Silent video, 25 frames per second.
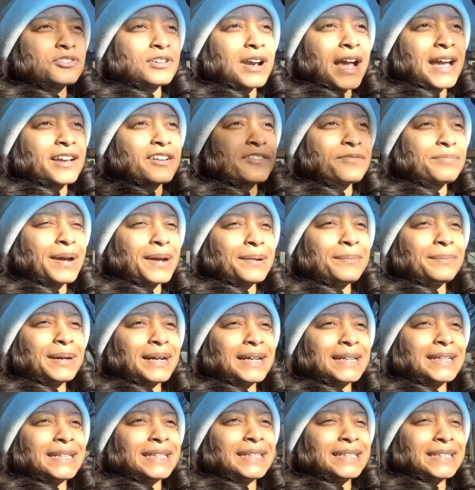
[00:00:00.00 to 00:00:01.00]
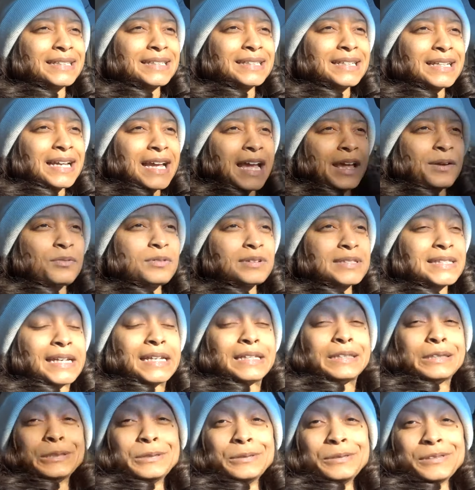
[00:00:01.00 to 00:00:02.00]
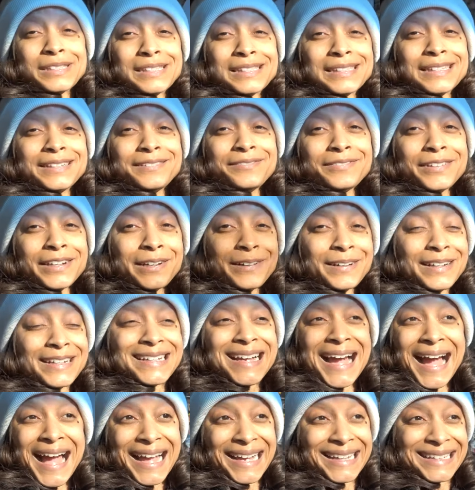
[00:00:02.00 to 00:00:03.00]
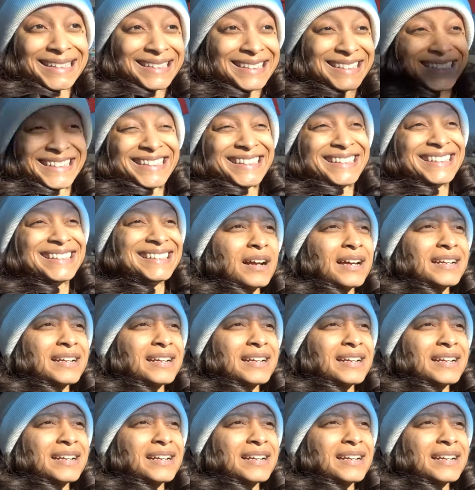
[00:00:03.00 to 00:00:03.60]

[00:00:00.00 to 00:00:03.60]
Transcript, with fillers: track of my money, and we'll say loosely very kindly.